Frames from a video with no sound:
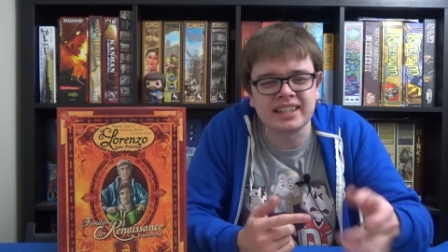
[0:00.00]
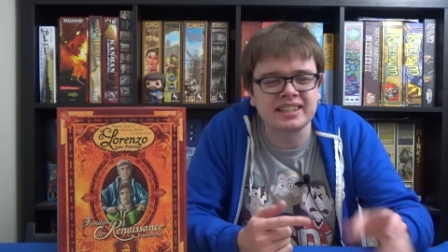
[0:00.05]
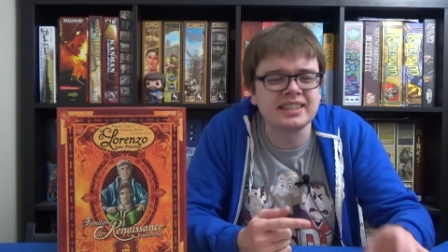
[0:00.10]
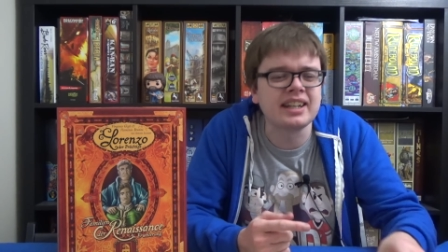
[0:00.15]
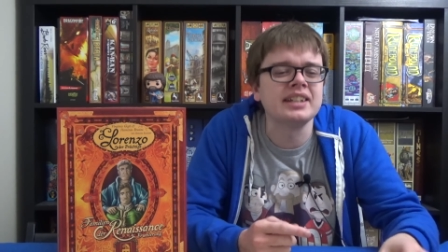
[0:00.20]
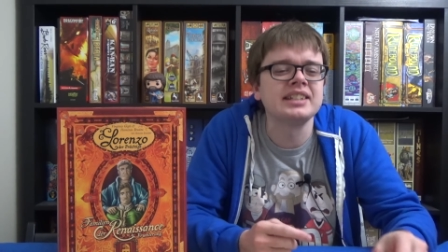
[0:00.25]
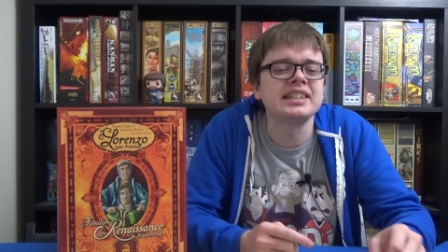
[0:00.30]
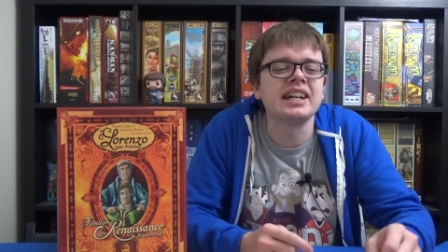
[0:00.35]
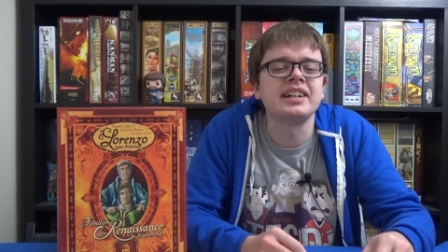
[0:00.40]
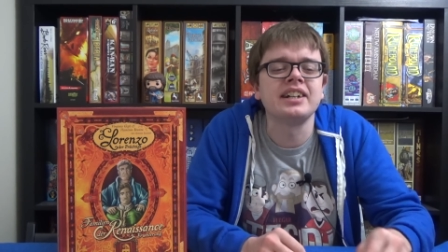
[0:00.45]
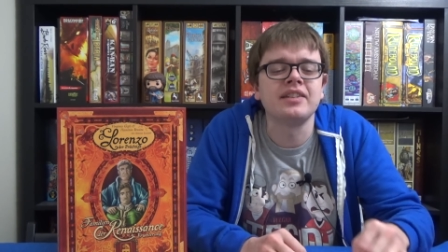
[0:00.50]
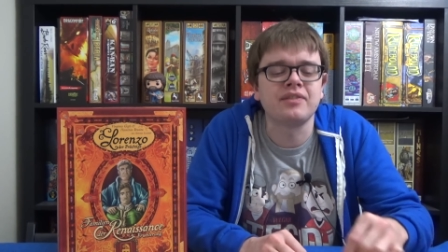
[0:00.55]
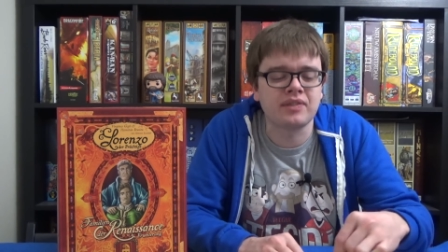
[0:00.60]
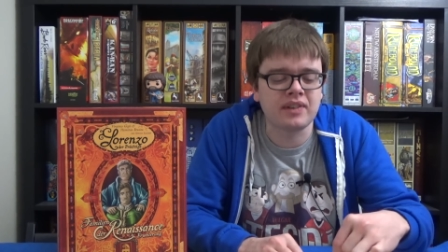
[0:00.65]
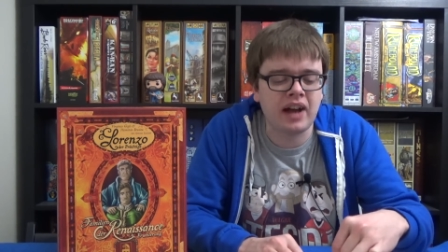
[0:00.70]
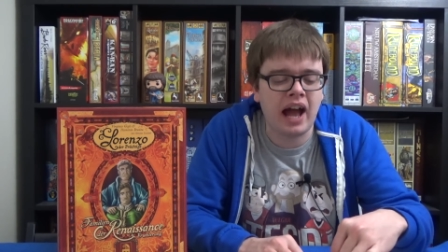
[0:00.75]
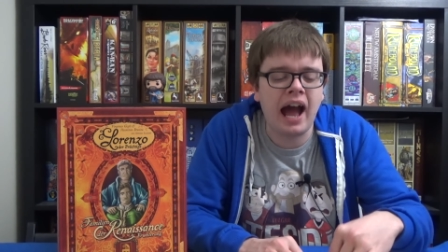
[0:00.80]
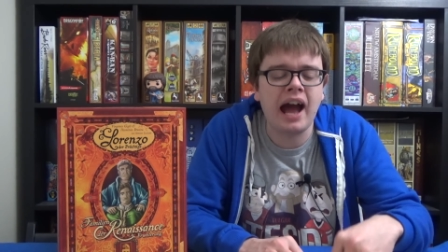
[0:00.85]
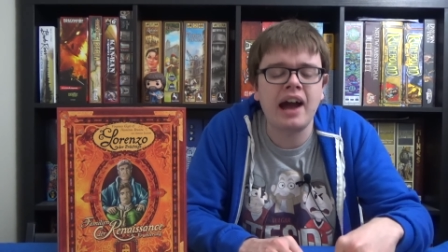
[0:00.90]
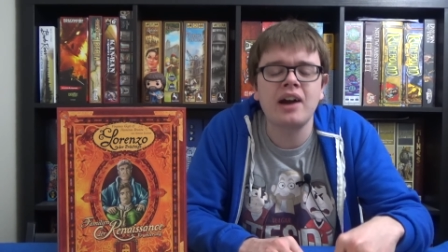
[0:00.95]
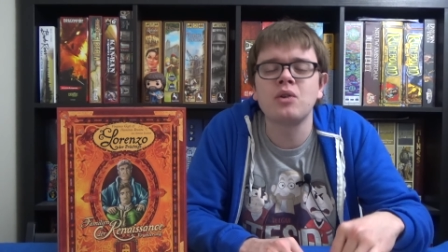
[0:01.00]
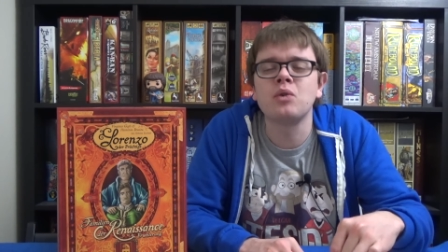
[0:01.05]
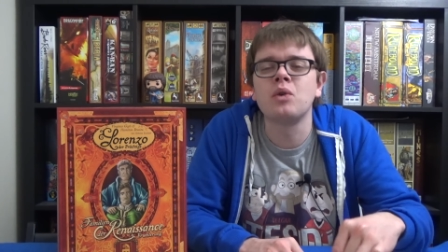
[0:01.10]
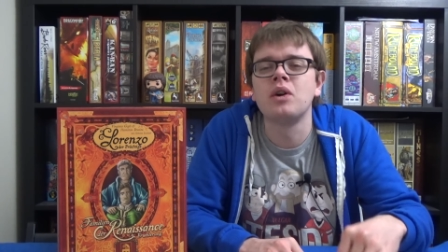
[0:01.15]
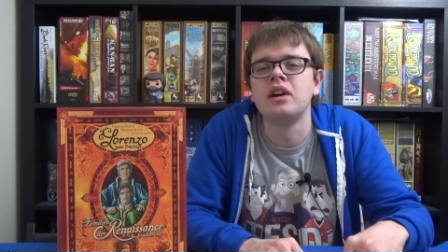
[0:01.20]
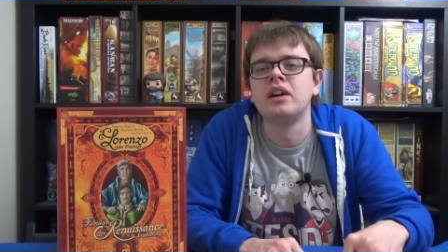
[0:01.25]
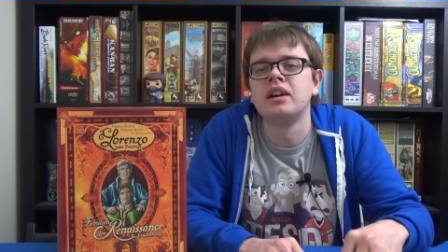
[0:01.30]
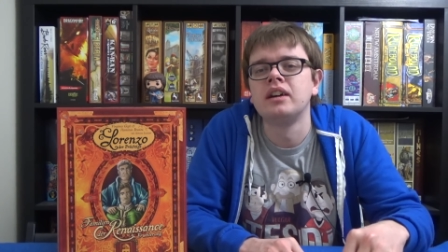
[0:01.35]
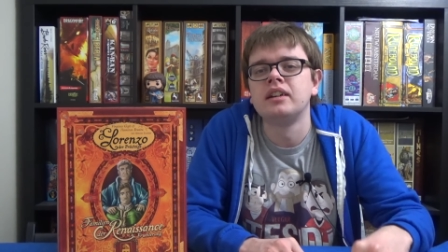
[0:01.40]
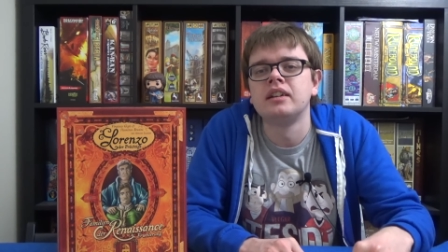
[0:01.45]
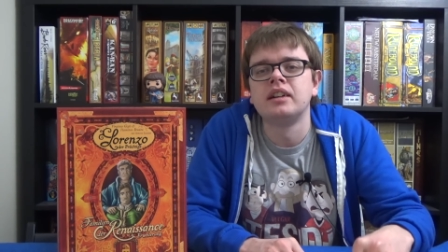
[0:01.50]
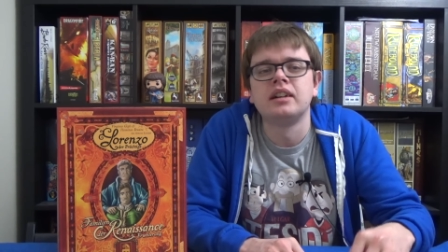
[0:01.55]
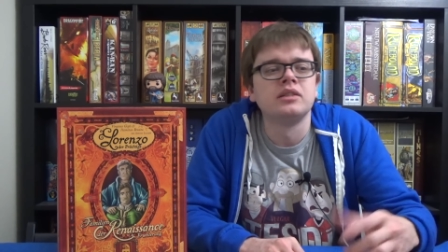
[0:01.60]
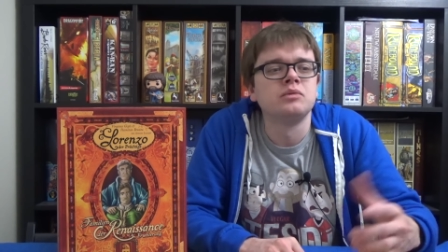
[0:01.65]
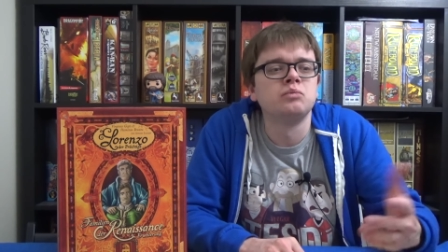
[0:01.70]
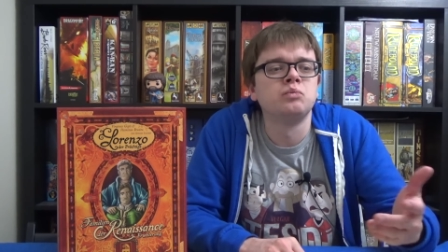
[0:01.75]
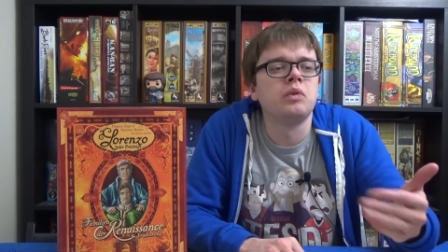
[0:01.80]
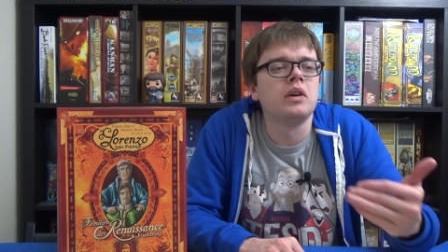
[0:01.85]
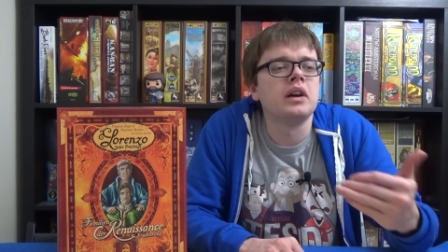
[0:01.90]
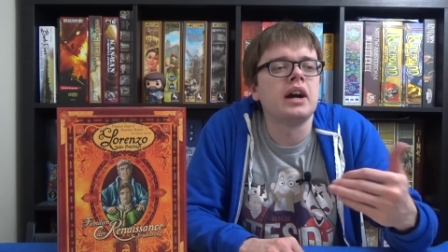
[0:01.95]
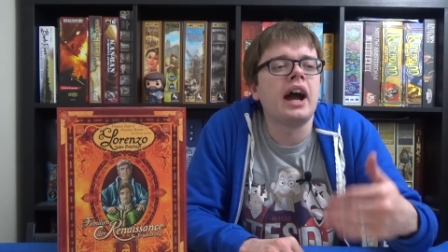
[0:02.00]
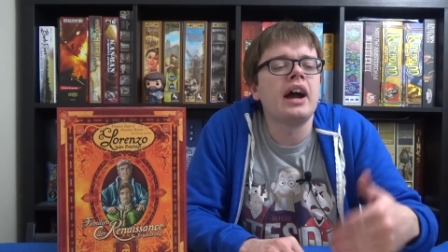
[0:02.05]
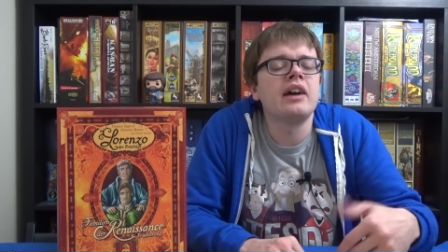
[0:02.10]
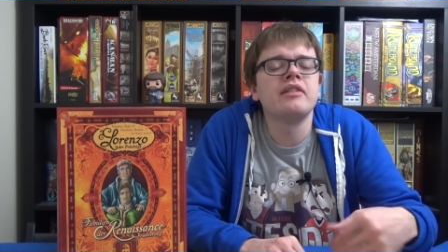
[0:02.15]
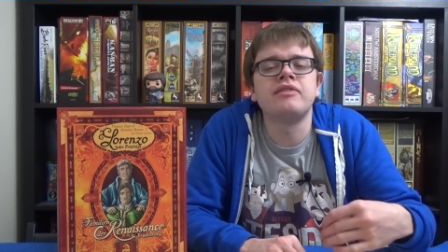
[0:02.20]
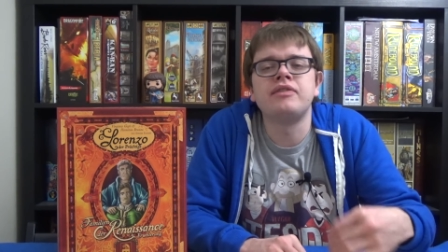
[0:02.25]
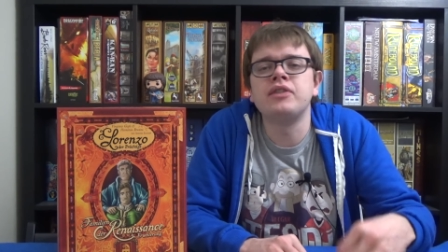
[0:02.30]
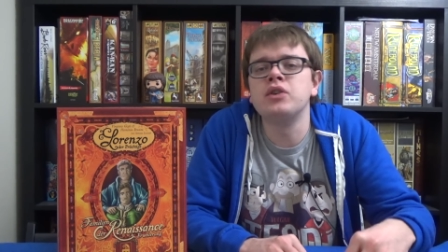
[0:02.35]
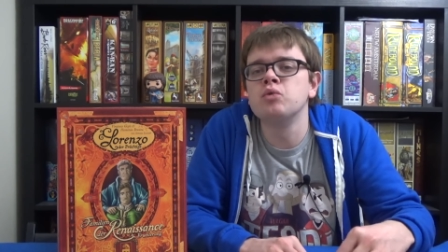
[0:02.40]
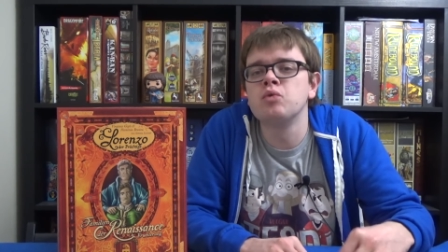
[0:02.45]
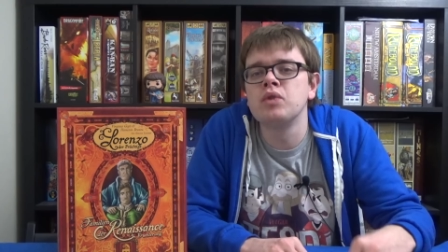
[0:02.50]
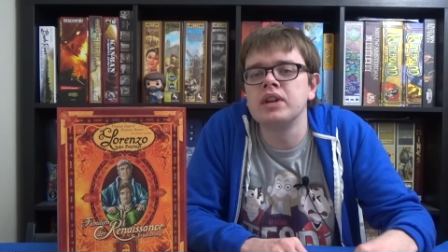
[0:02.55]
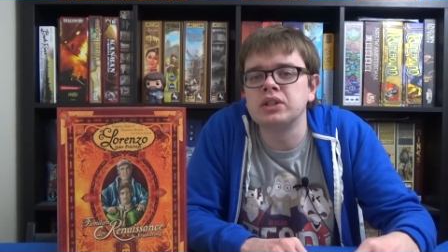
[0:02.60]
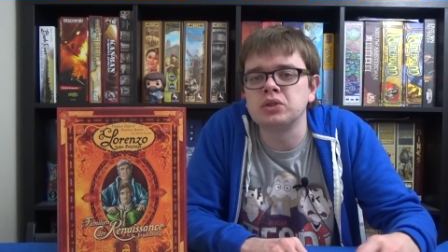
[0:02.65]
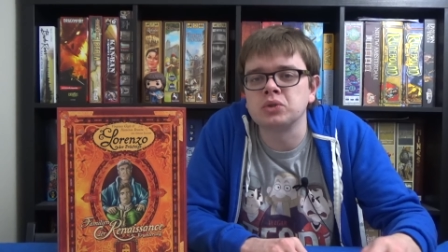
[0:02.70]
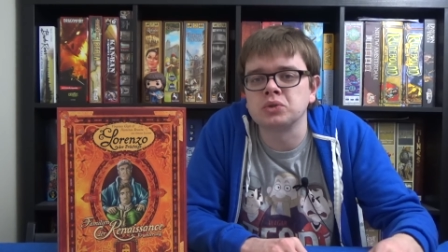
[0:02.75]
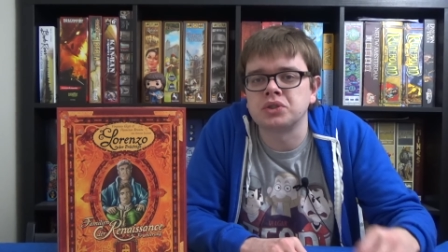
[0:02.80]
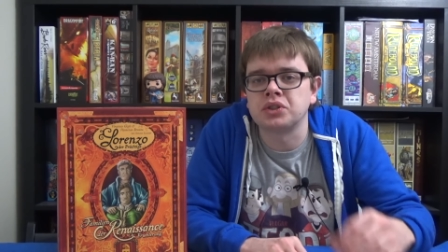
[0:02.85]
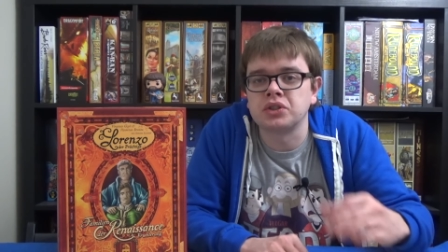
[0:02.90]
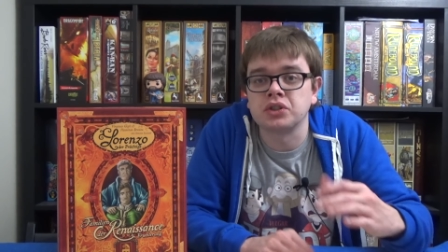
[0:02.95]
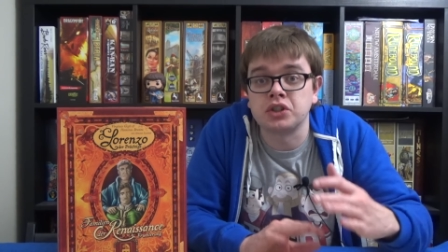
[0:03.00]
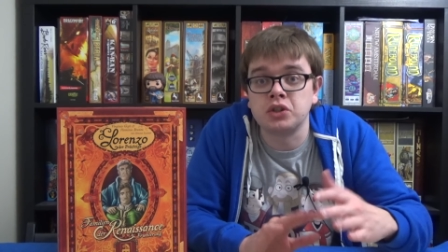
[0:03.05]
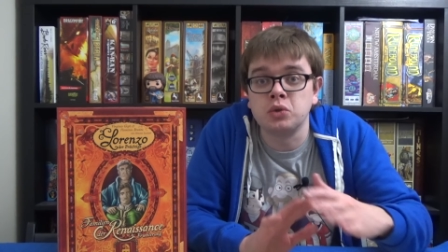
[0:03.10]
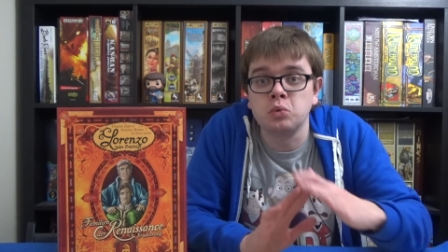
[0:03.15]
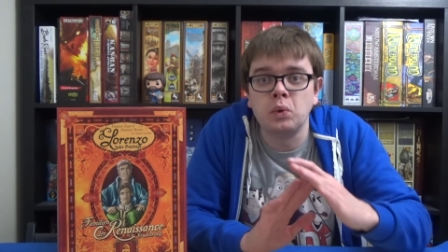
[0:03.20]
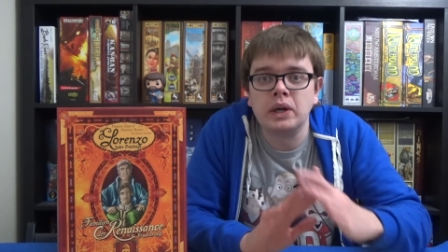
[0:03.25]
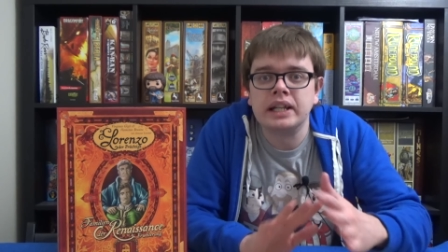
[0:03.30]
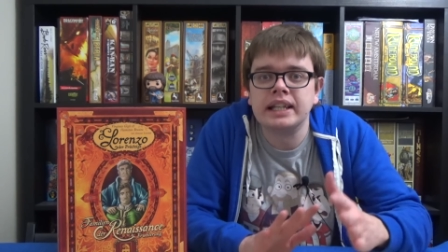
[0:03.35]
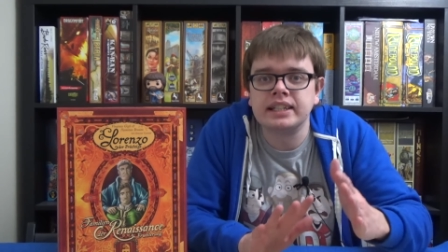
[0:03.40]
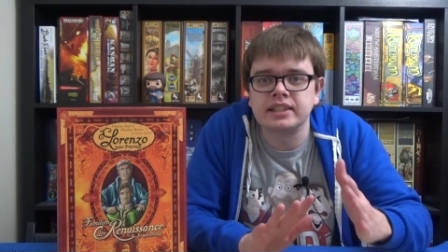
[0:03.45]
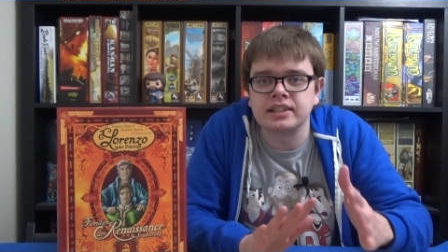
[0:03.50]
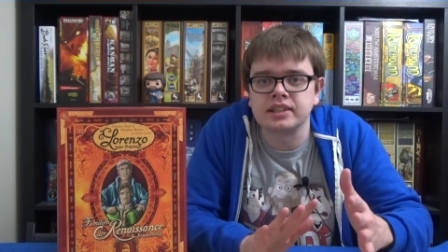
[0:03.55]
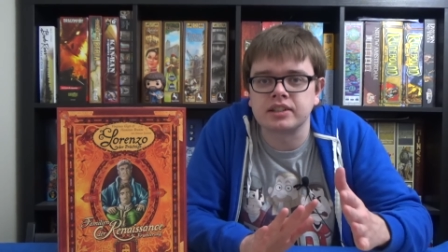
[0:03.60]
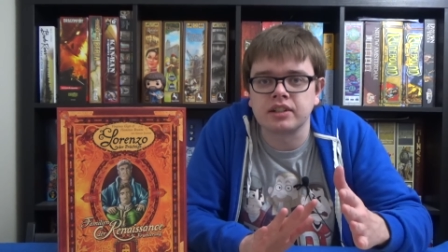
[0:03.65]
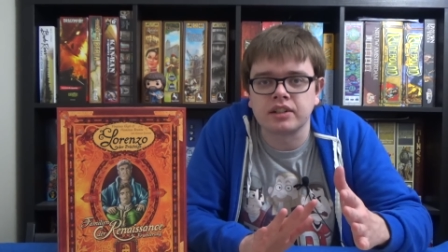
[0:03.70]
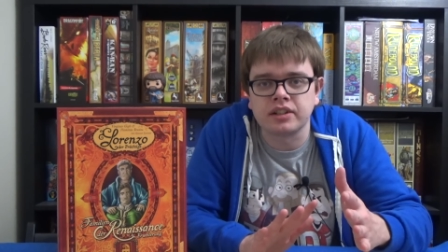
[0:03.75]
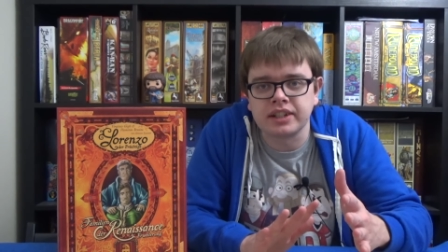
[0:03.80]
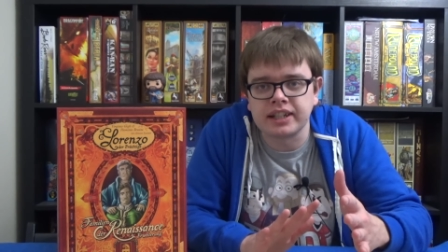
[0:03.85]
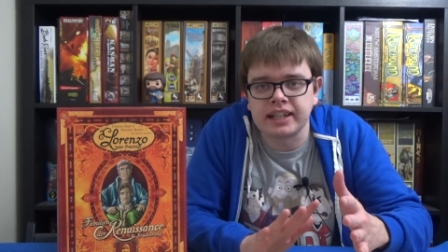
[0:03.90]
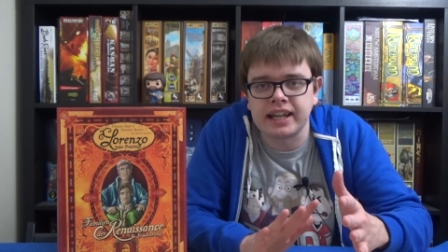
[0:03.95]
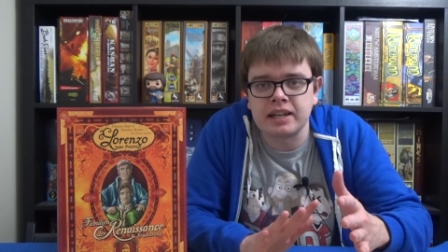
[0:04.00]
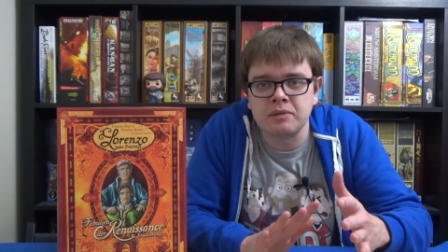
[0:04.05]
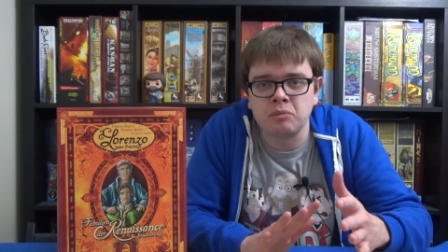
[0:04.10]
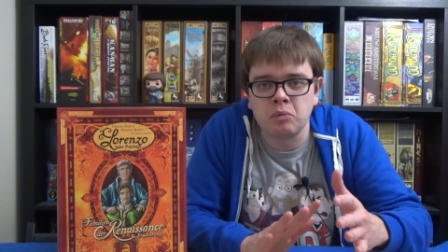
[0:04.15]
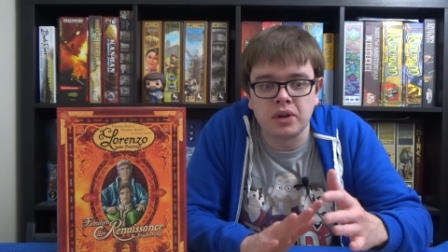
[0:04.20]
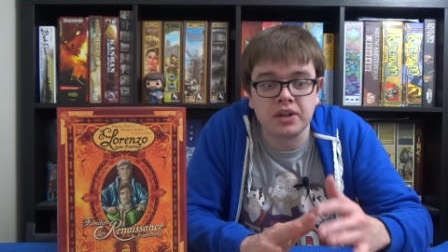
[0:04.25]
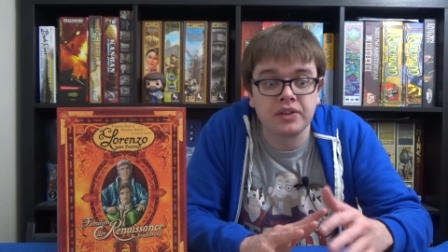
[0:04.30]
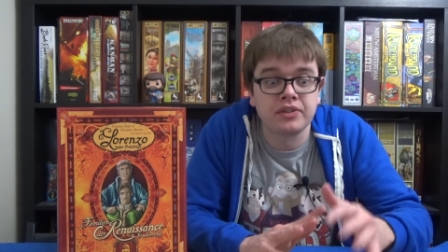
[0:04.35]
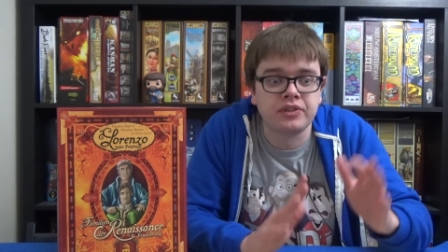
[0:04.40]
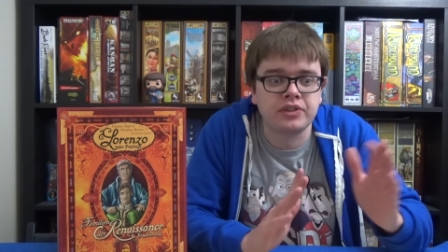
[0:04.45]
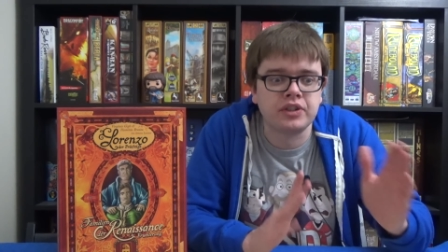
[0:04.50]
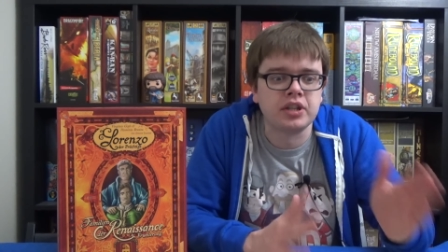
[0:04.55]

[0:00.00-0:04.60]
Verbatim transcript: It's it's kind of how how few resources are you willing to start the game with